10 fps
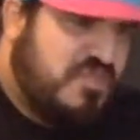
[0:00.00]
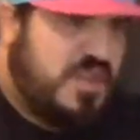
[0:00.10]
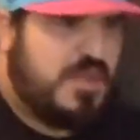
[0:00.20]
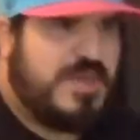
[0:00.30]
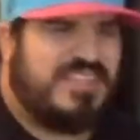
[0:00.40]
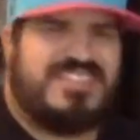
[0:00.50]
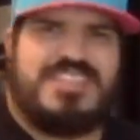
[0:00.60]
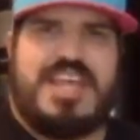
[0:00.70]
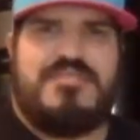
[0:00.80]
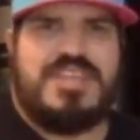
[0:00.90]
about
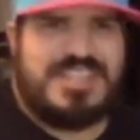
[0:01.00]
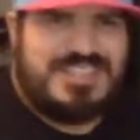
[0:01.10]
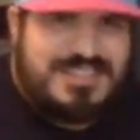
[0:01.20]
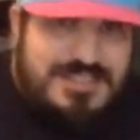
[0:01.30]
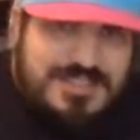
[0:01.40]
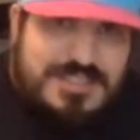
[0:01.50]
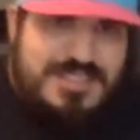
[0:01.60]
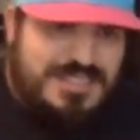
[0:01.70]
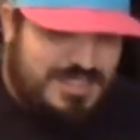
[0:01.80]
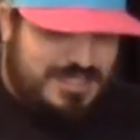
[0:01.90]
7
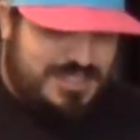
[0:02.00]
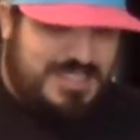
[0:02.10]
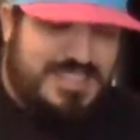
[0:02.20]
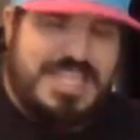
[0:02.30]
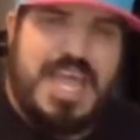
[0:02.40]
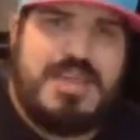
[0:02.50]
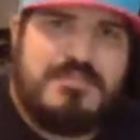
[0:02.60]
to 10